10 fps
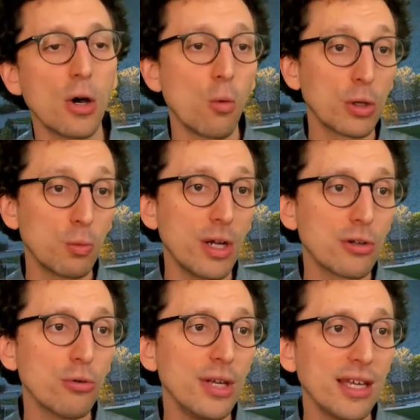what we
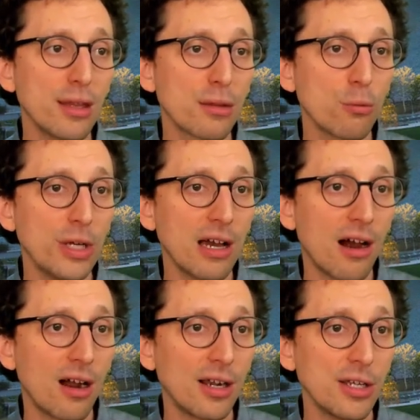are doing is we
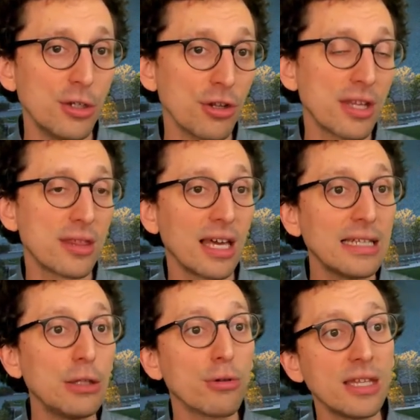are not
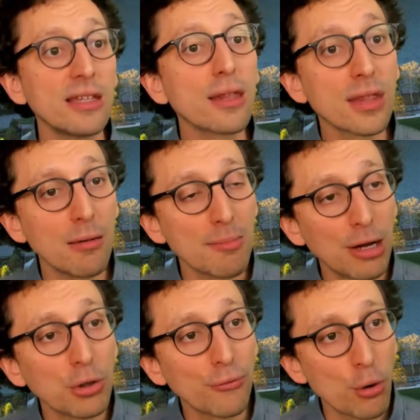necessarily using the same
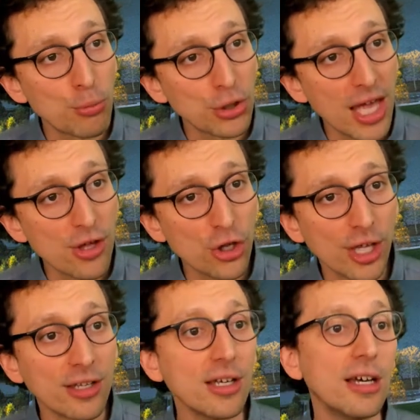amount of
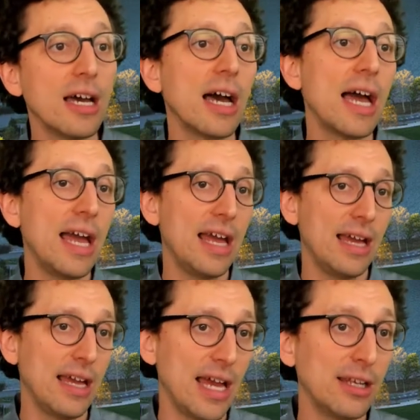computation
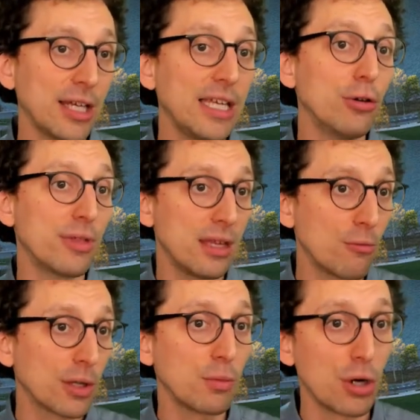and
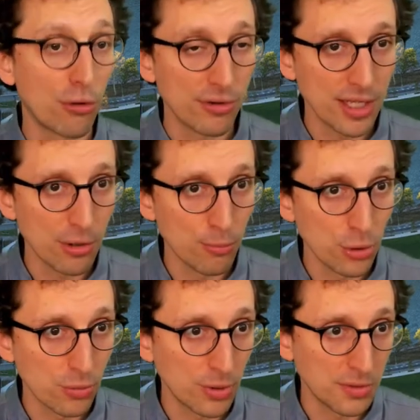reusing the
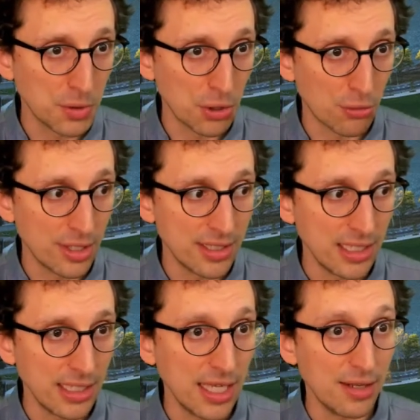compute which we
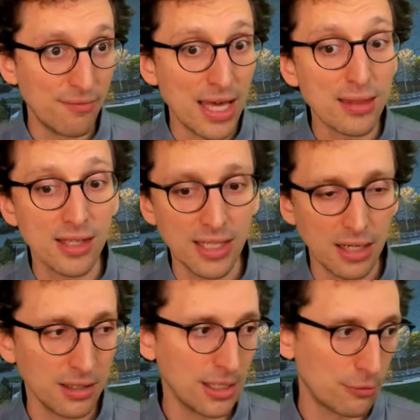already invested
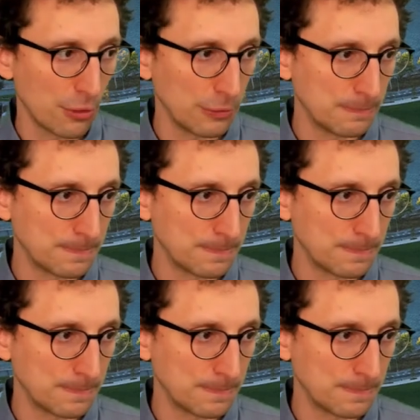earlier on.